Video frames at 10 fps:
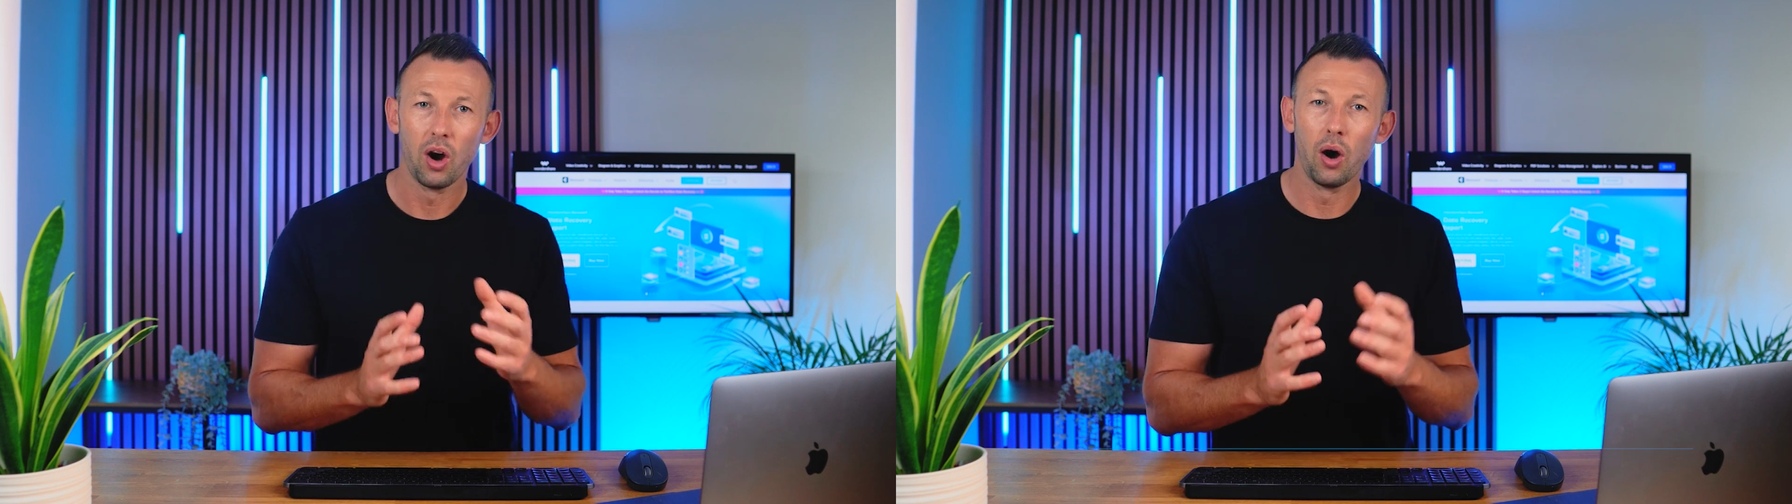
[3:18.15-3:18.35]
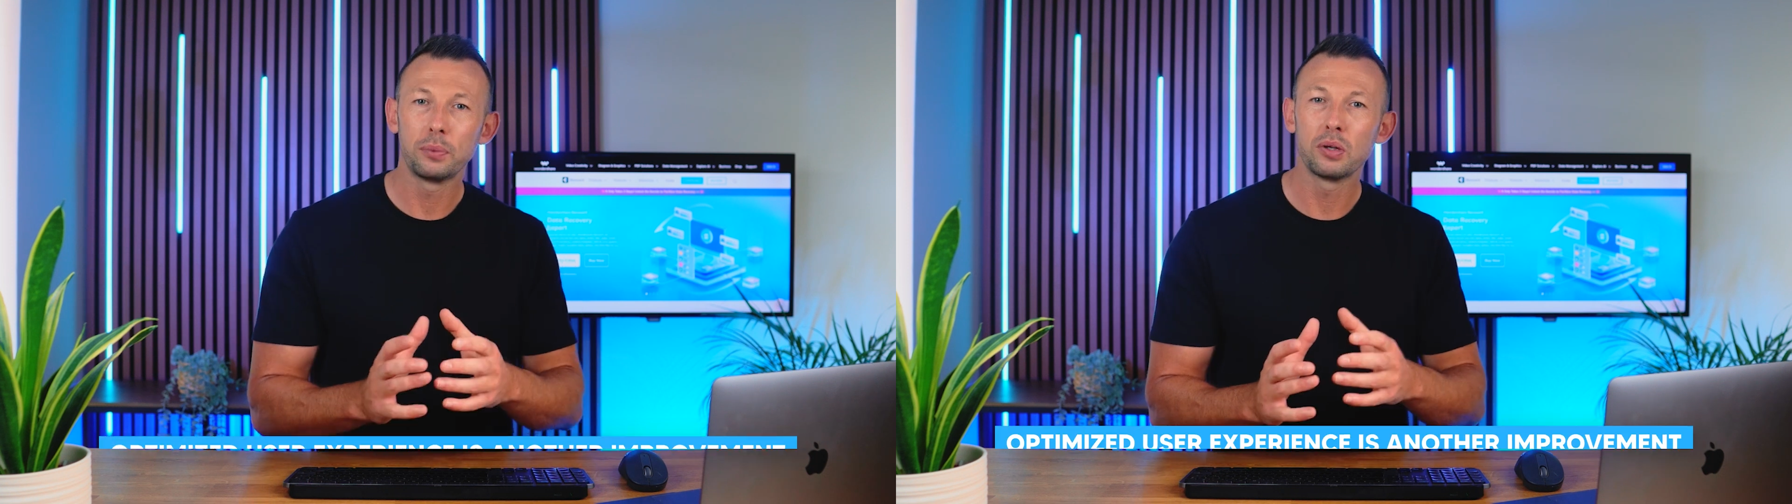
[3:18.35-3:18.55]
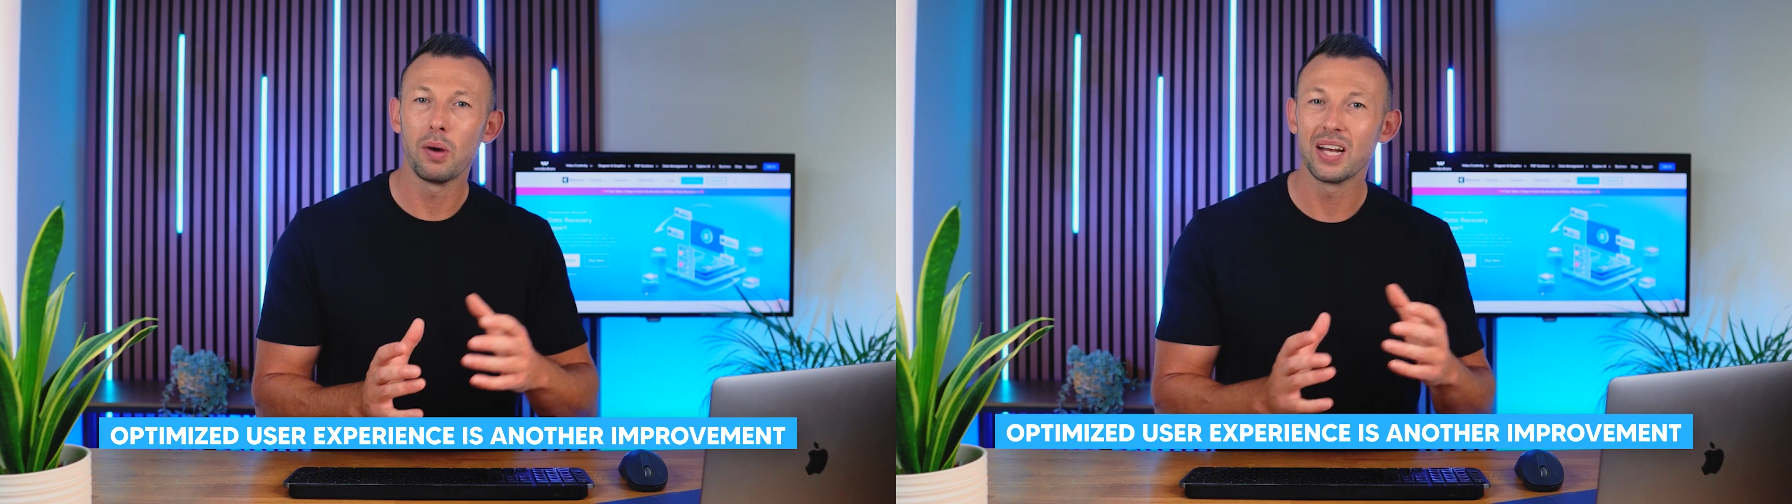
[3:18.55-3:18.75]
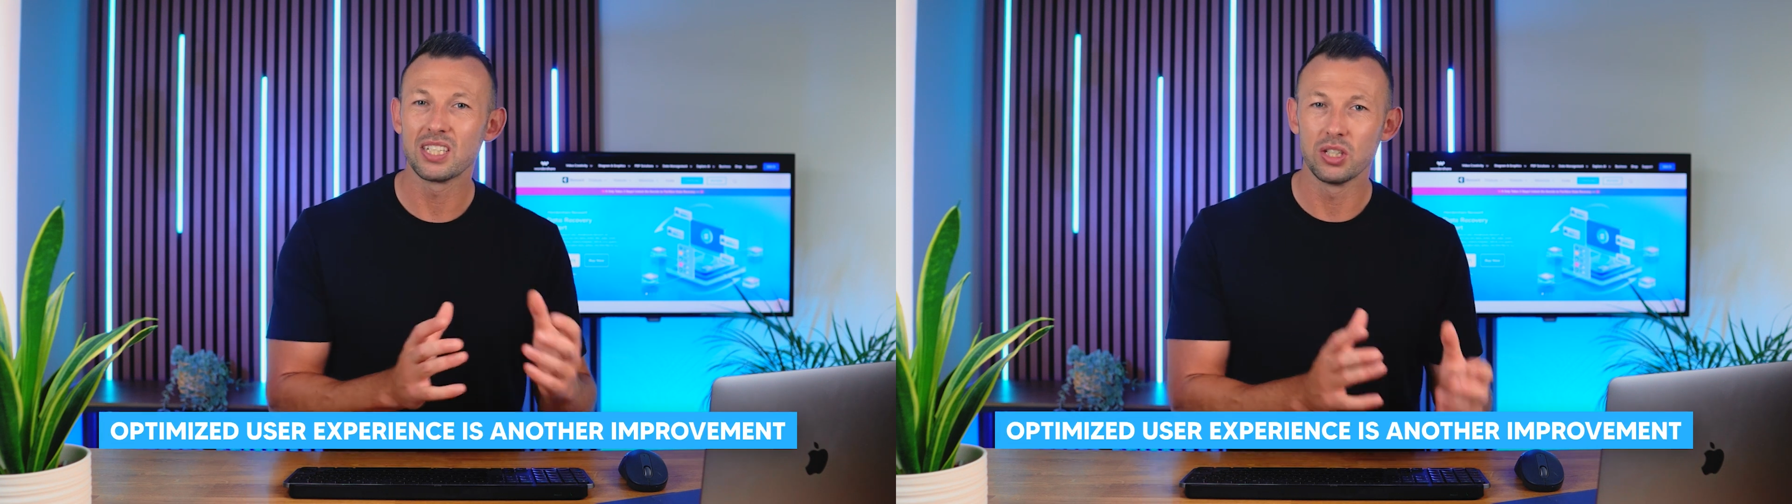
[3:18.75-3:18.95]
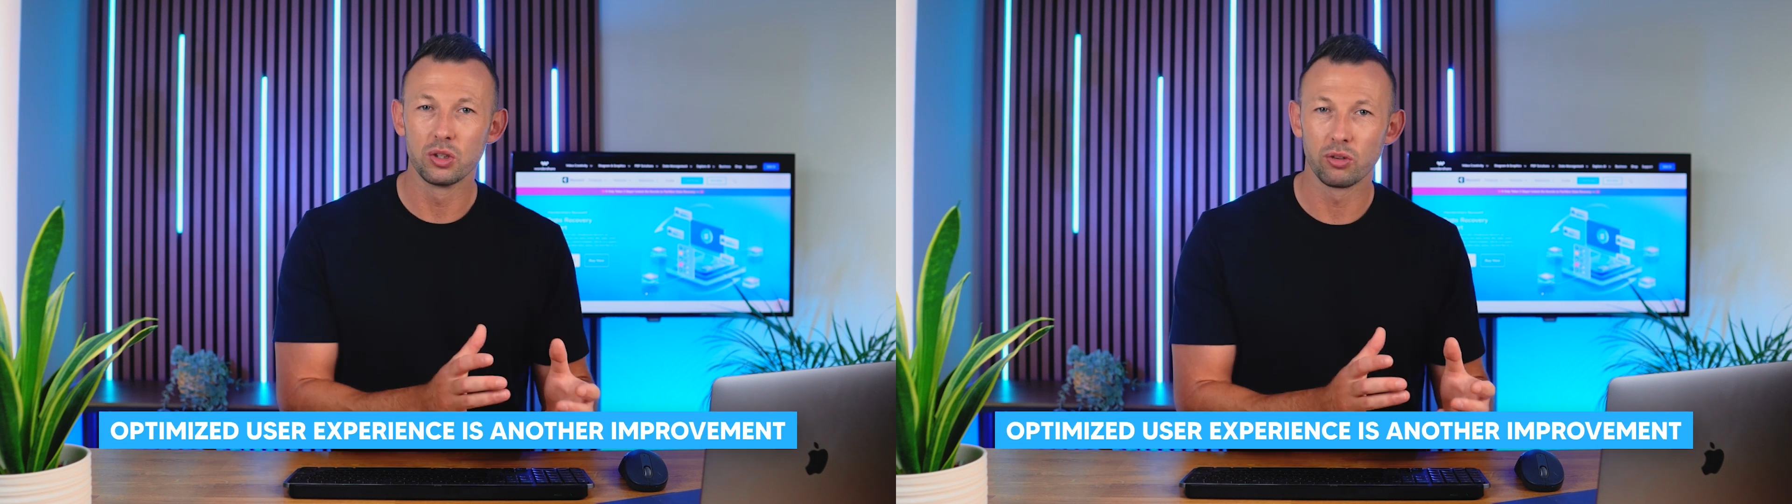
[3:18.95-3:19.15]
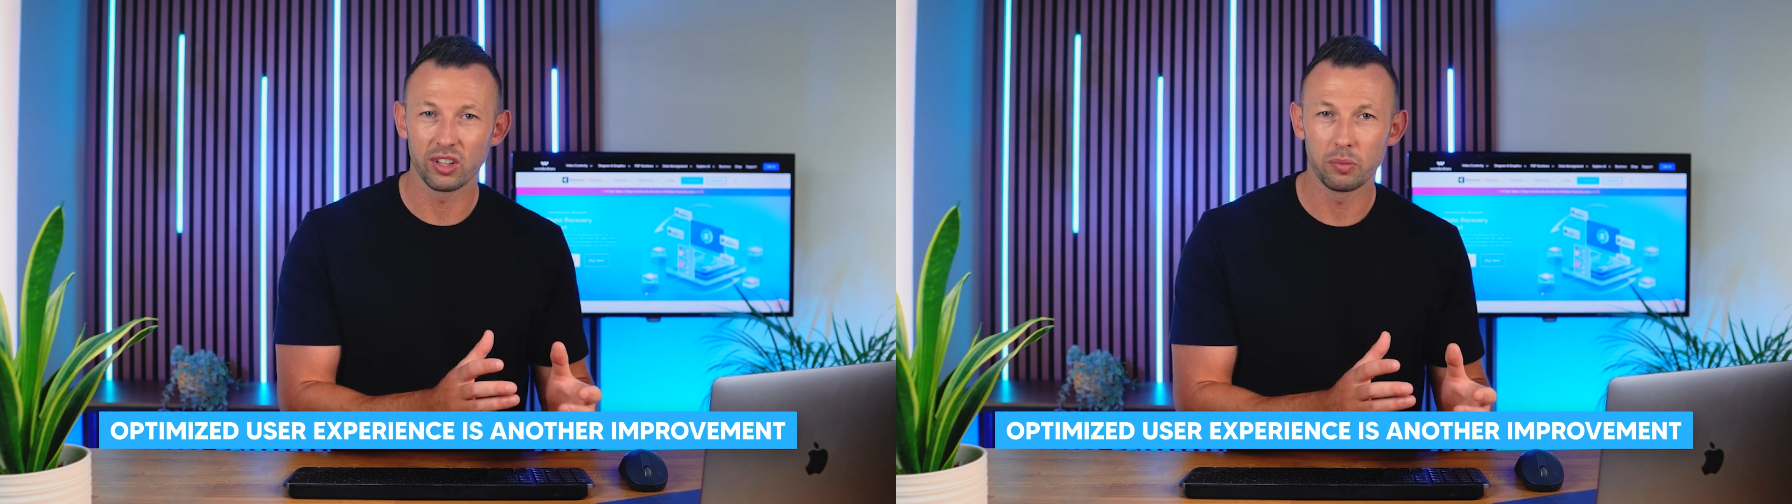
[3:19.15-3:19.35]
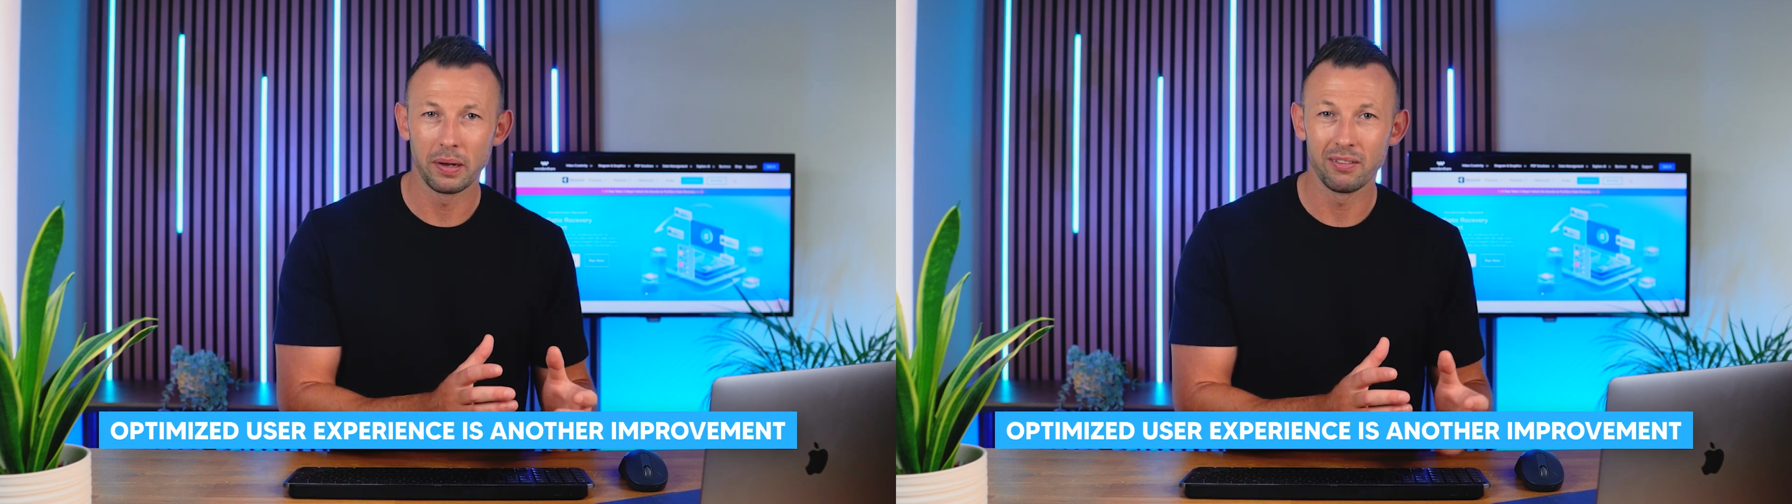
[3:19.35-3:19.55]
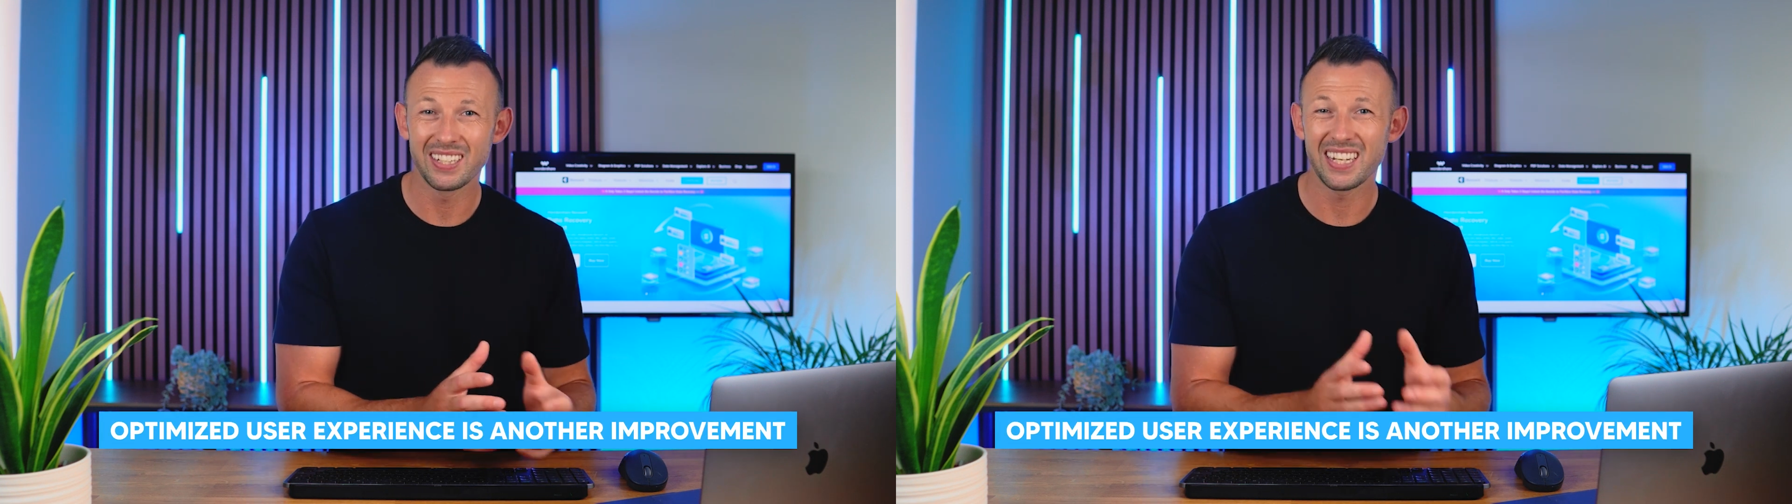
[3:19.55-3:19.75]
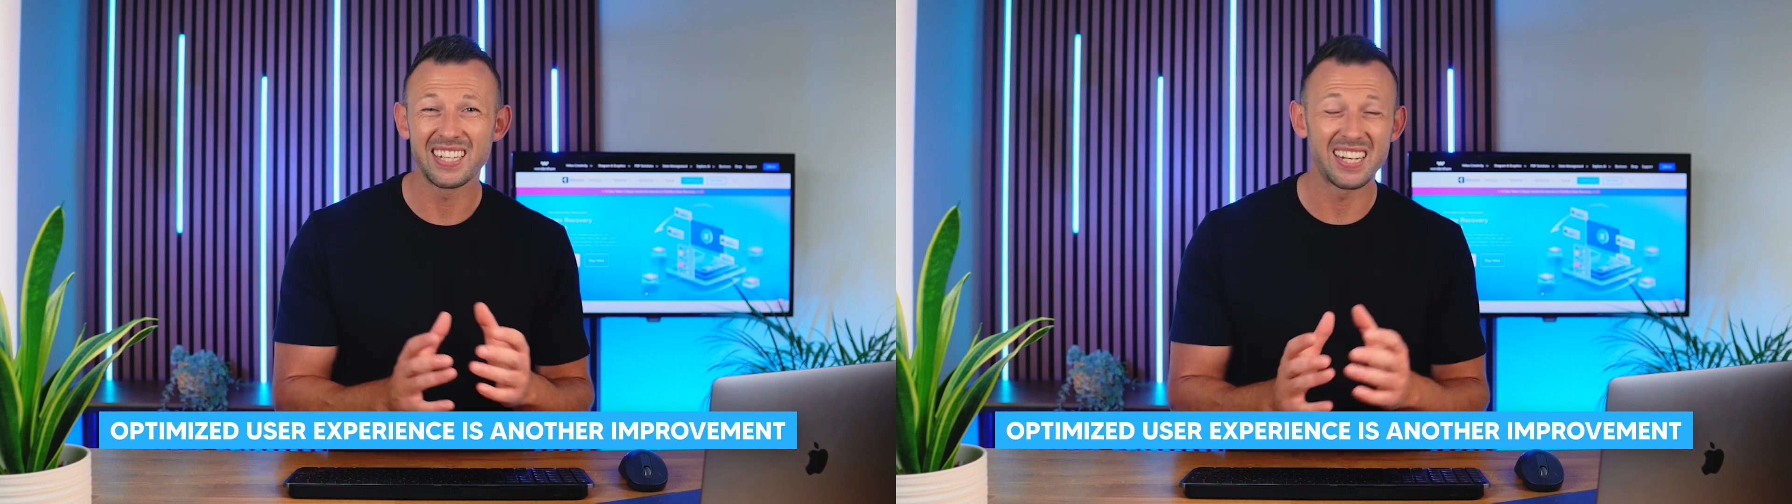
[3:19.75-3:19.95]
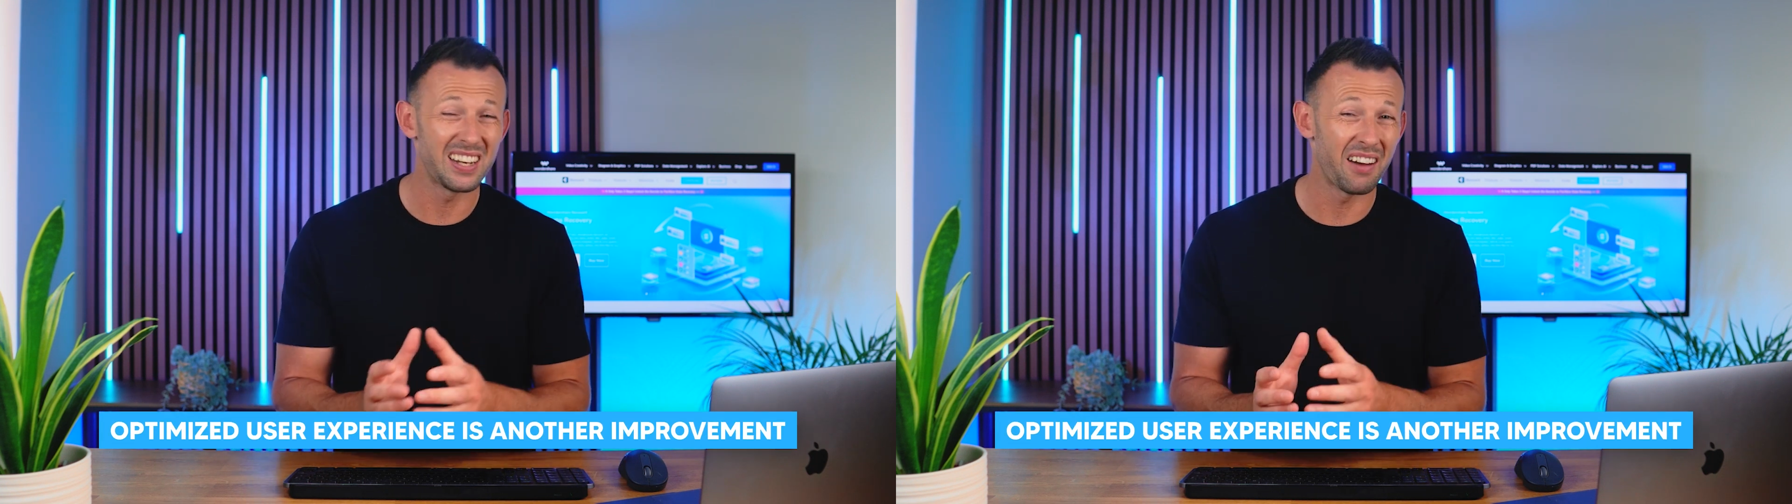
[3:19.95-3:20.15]
Optimized user experience
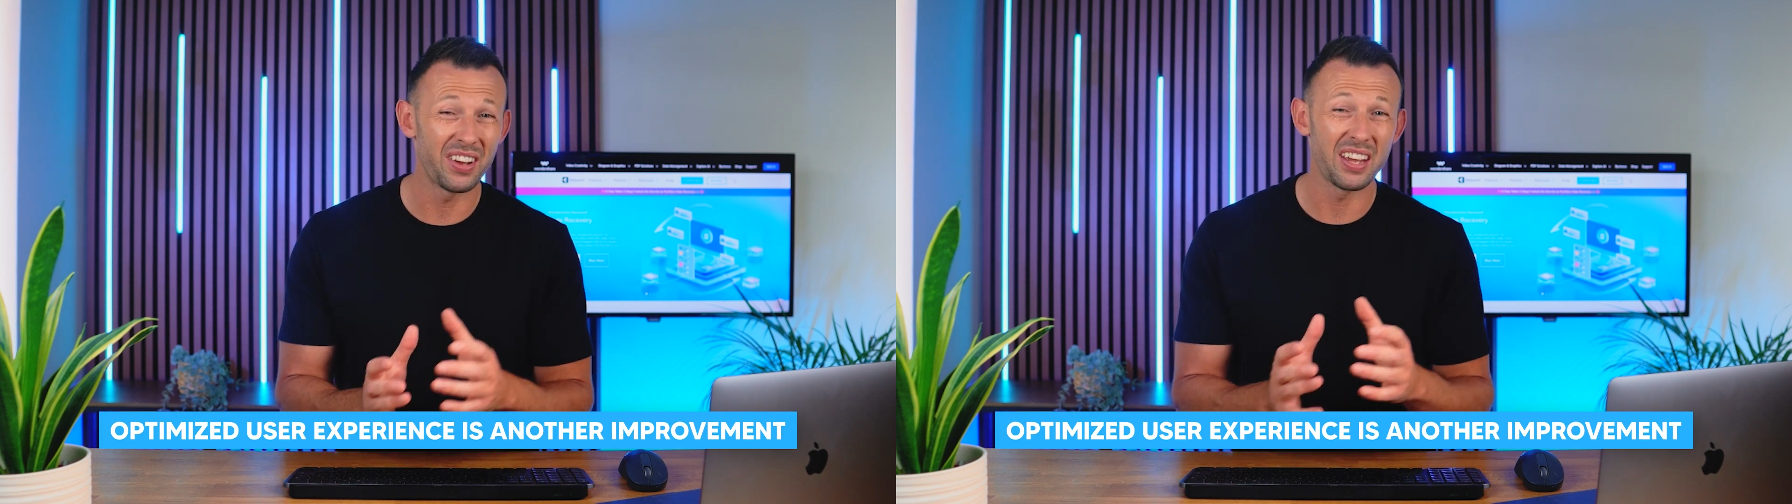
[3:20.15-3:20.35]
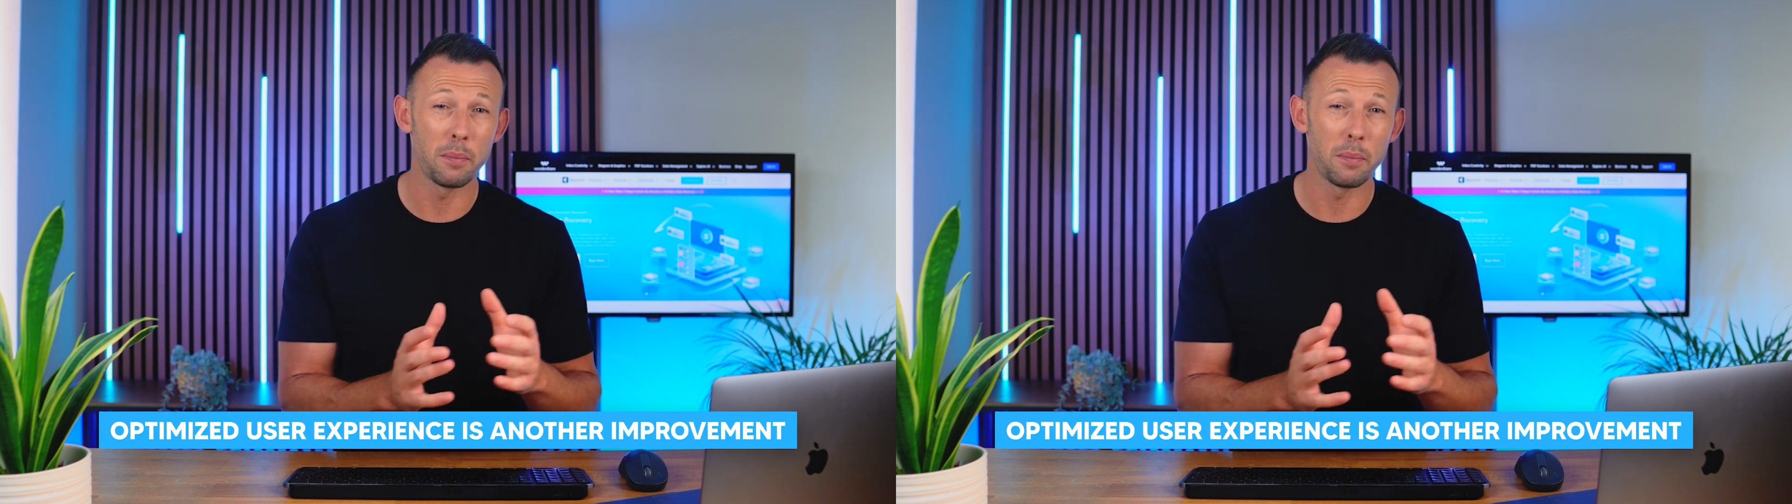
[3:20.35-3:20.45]
is another